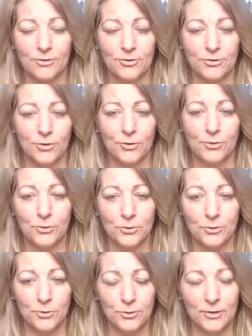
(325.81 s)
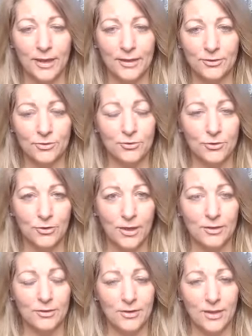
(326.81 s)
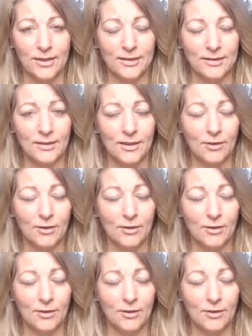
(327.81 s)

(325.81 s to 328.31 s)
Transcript: so you're not you're not taking